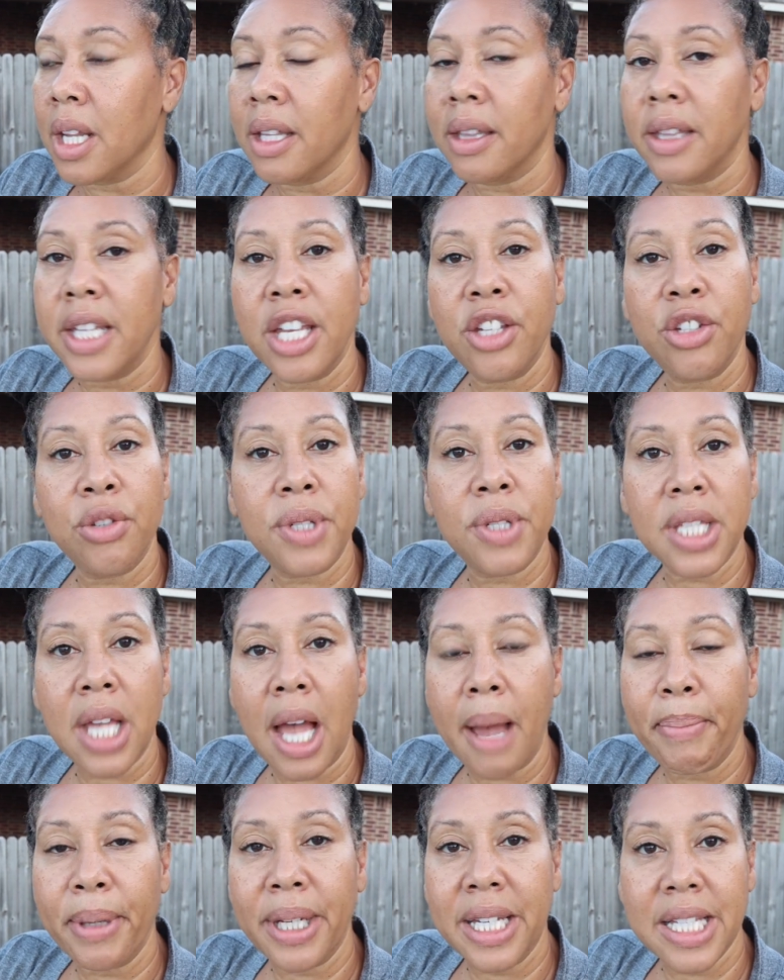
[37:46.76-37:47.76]
Then you
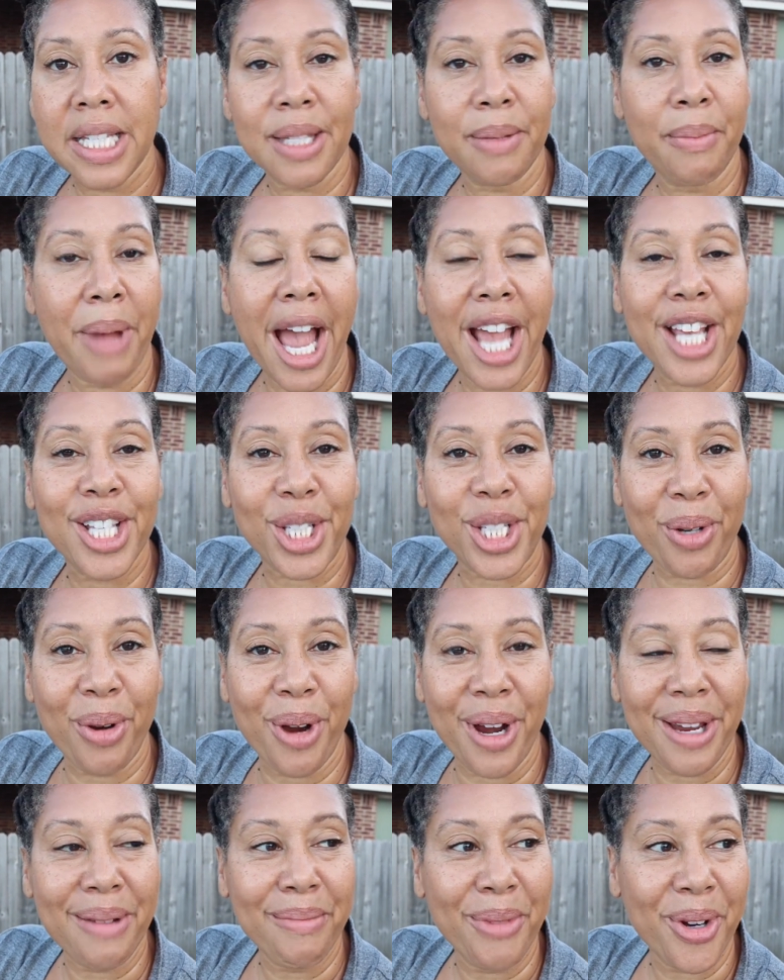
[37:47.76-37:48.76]
stop and get some ice
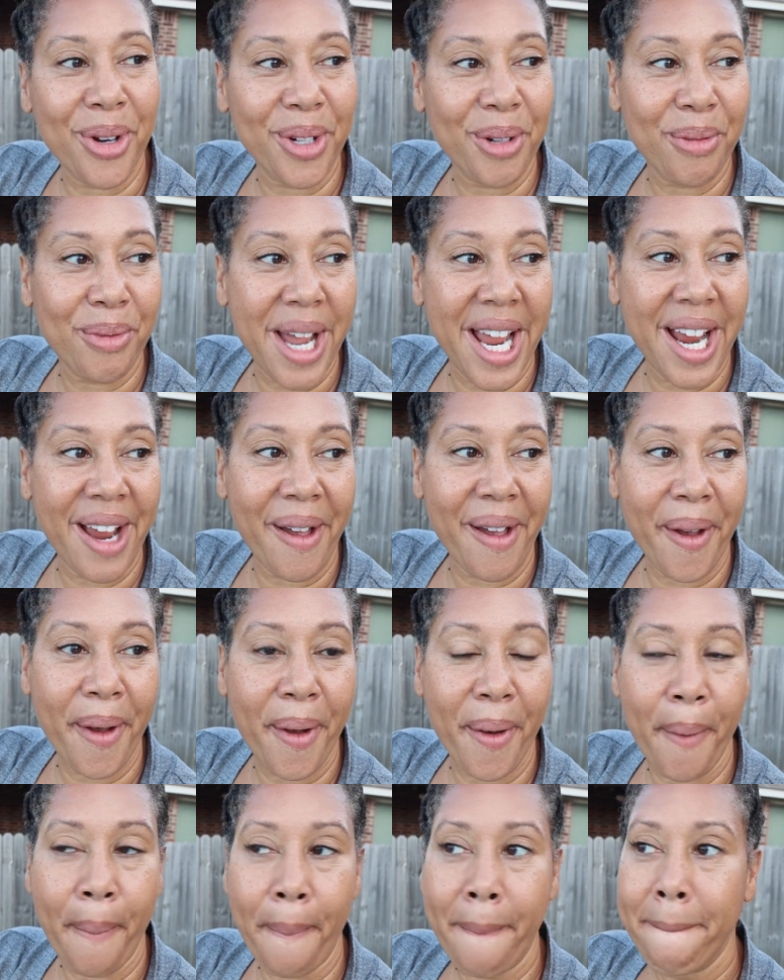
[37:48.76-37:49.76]
cream on the way
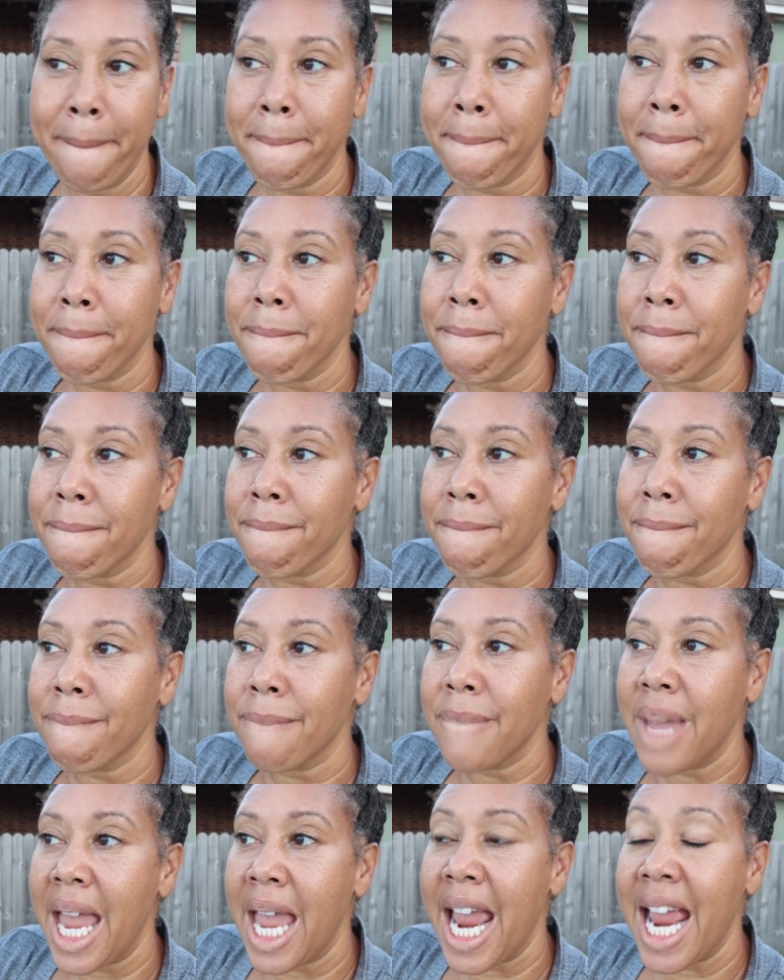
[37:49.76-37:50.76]
home.
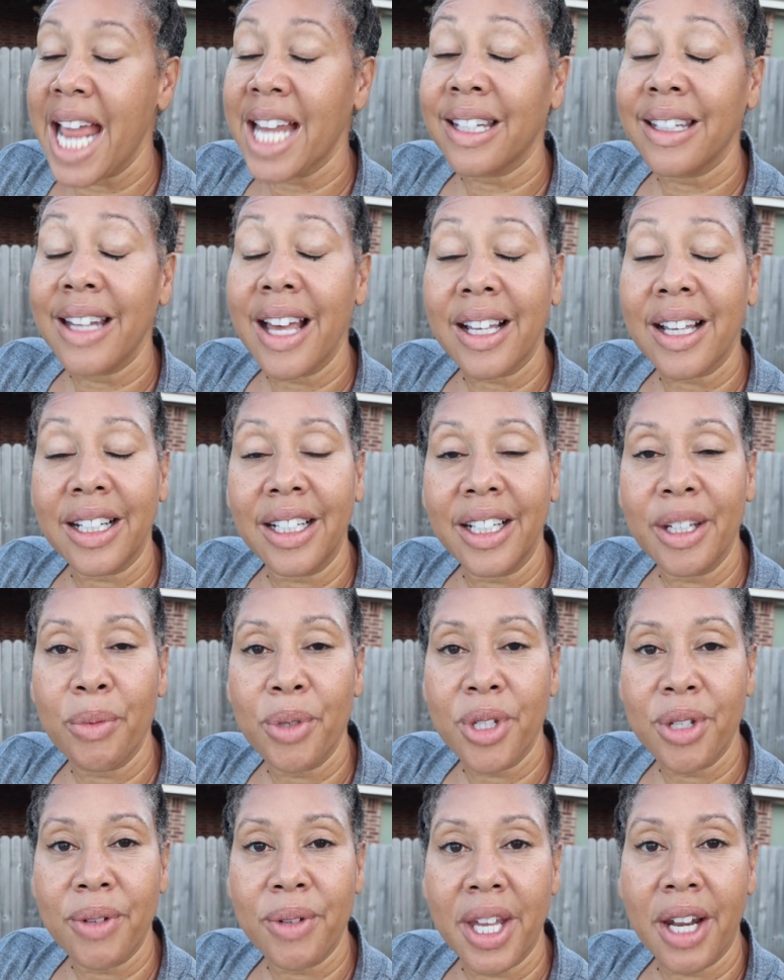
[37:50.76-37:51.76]
And luckily,
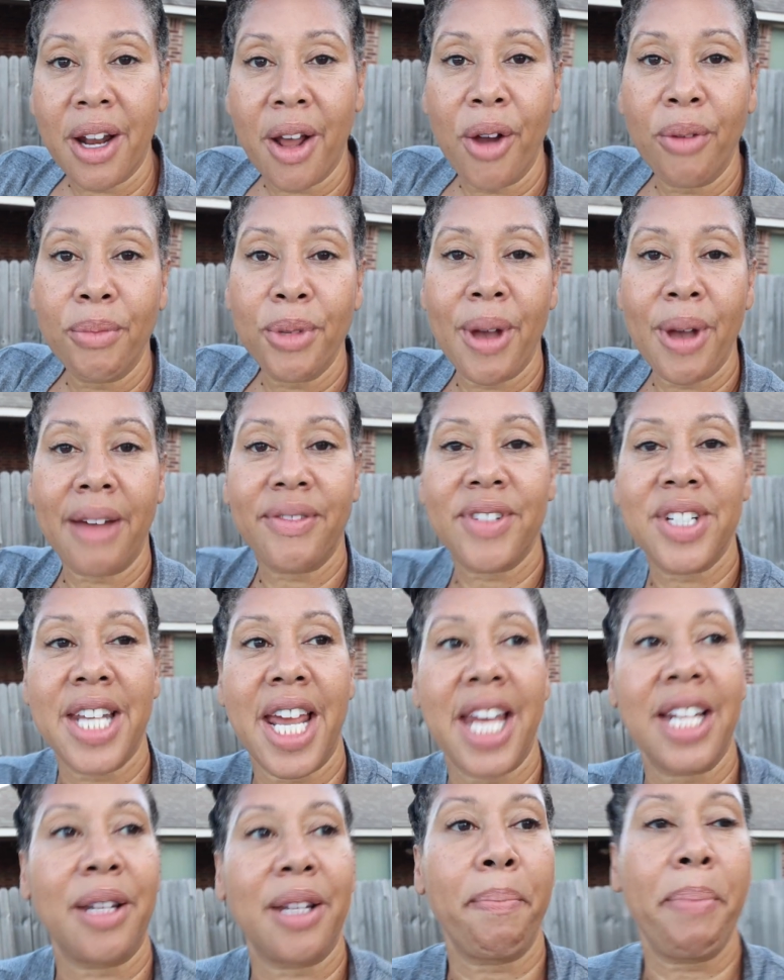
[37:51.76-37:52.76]
when you get home, you have to
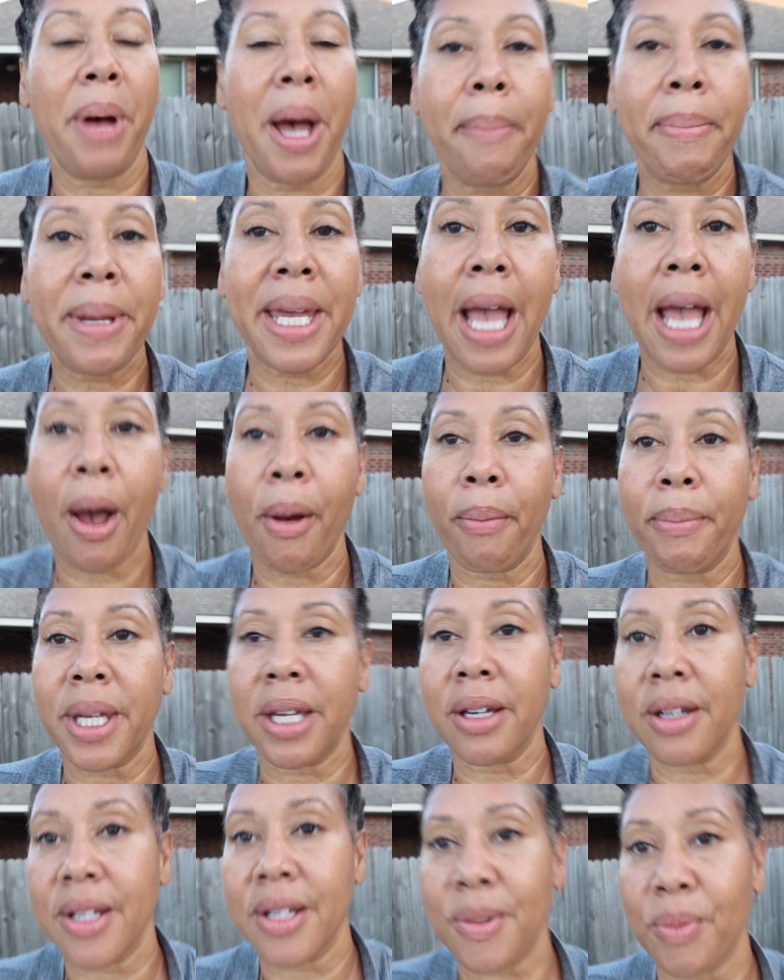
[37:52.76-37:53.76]
take the puppy out,
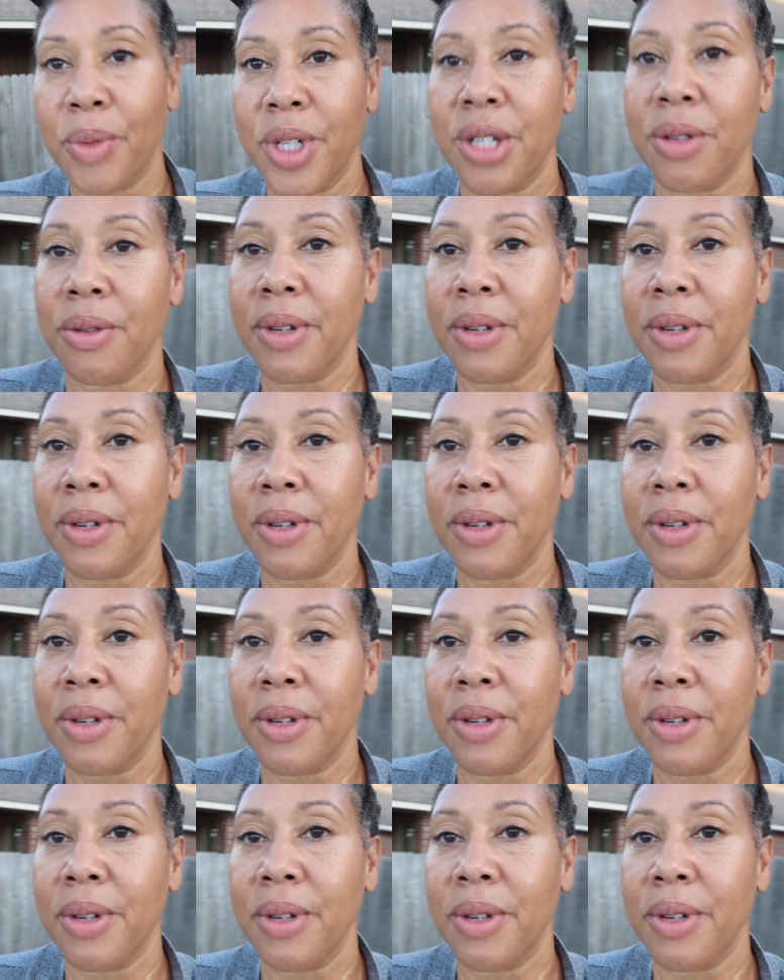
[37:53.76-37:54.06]
because when you